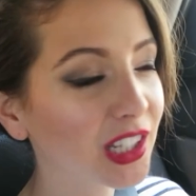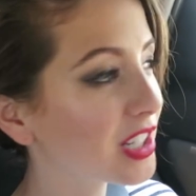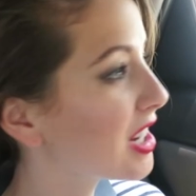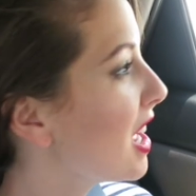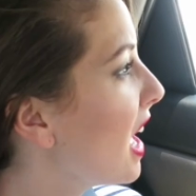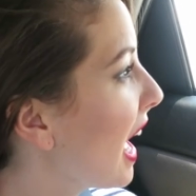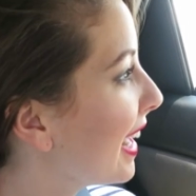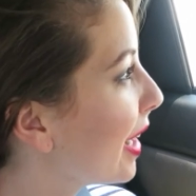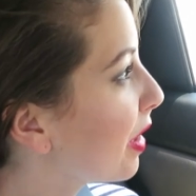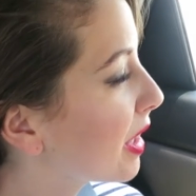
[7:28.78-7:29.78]
good.
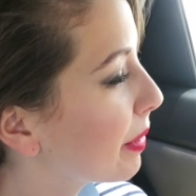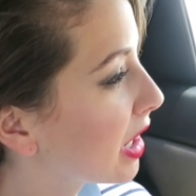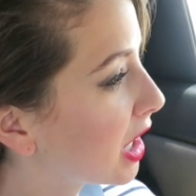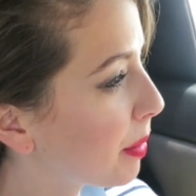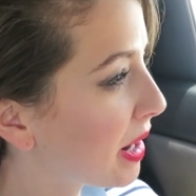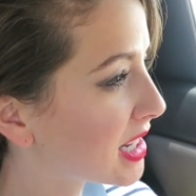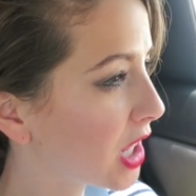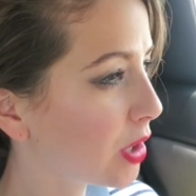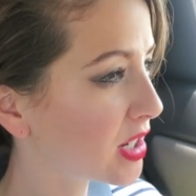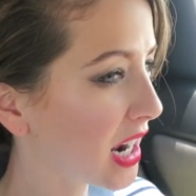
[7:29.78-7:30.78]
And now I think we're gonna go back to
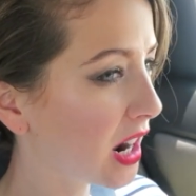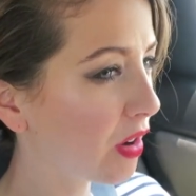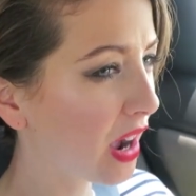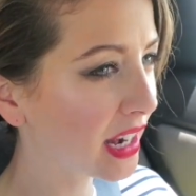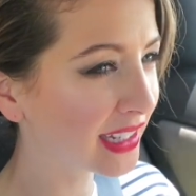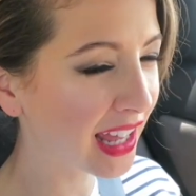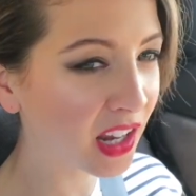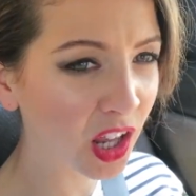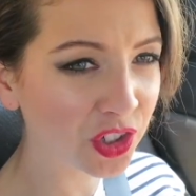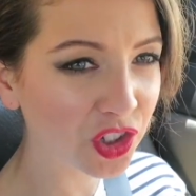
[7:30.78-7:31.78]
the hotel and get
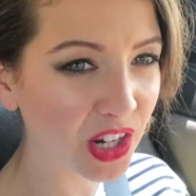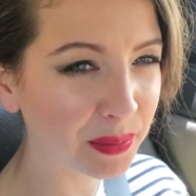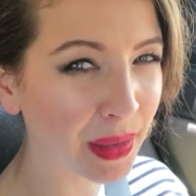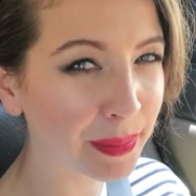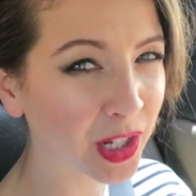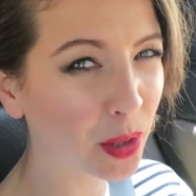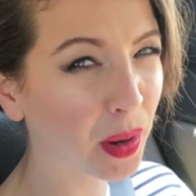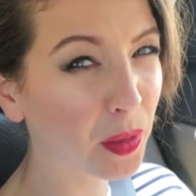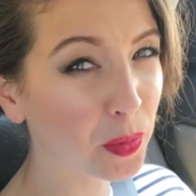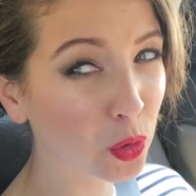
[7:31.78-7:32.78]
lunch and maybe go
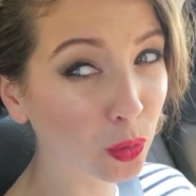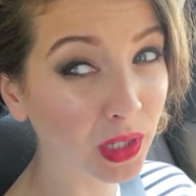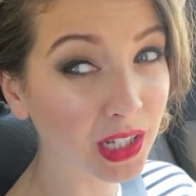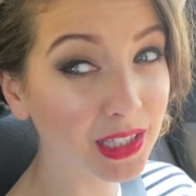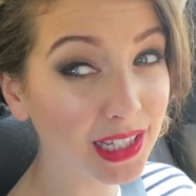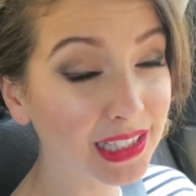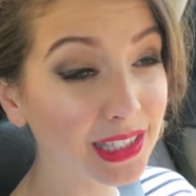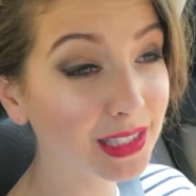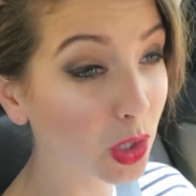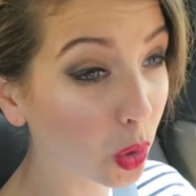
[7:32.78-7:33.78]
by the pool because
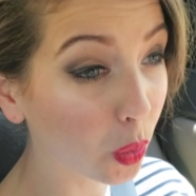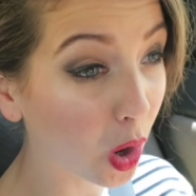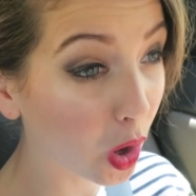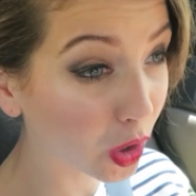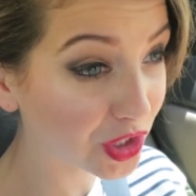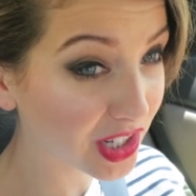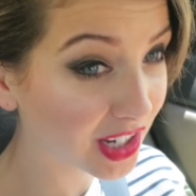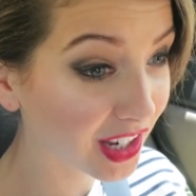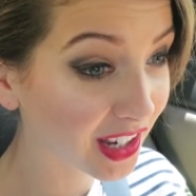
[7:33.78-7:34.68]
it's so hot.